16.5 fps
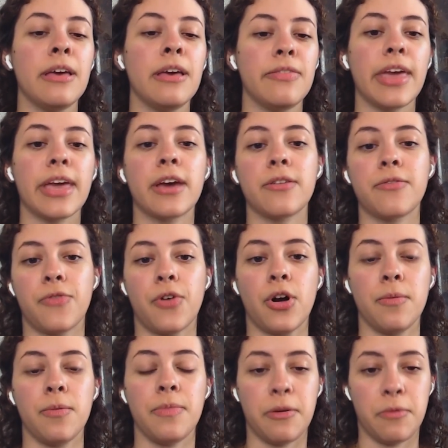They
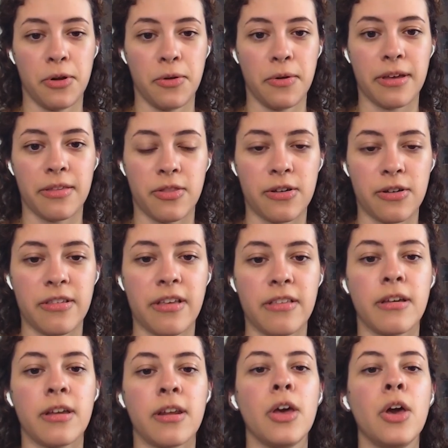confirmed they were doing a third
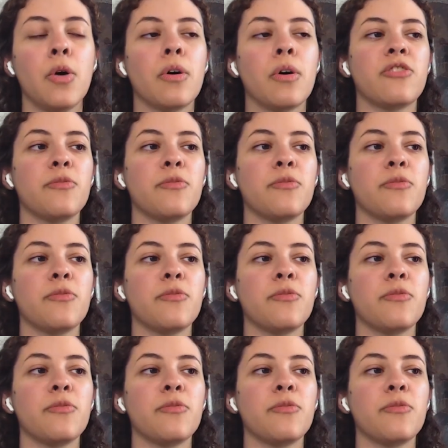season and a